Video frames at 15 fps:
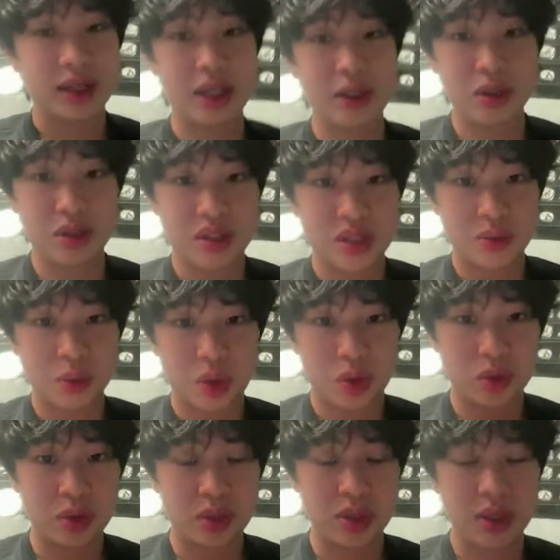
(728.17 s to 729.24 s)
This
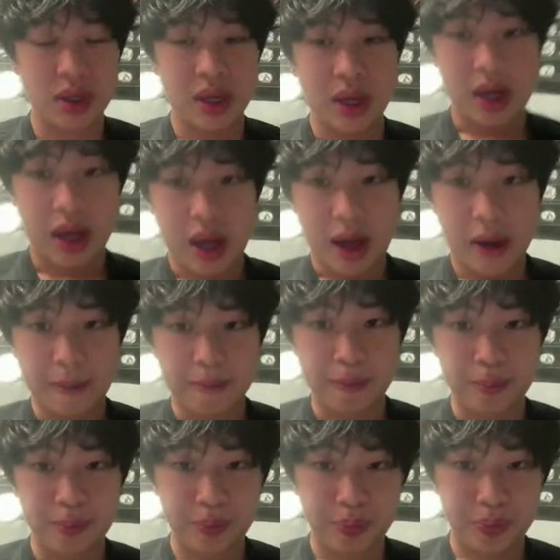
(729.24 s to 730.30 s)
won't
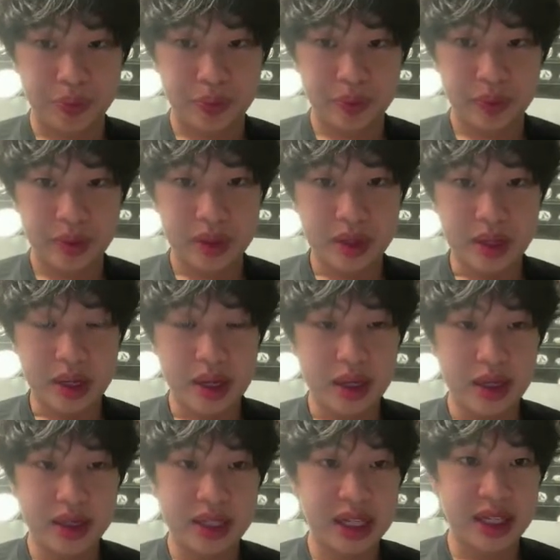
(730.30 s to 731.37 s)
um
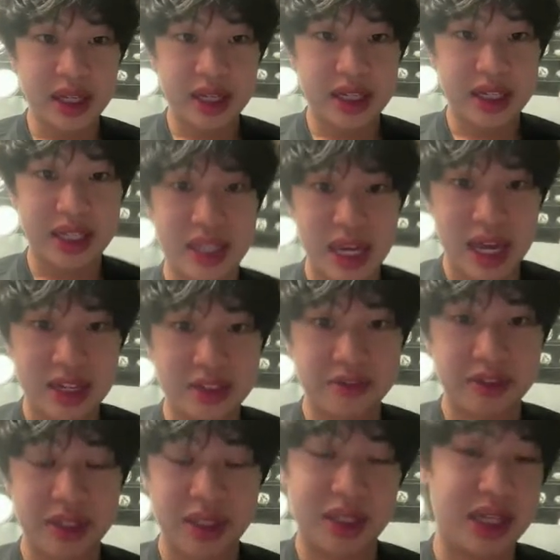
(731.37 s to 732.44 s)
take any gas fee.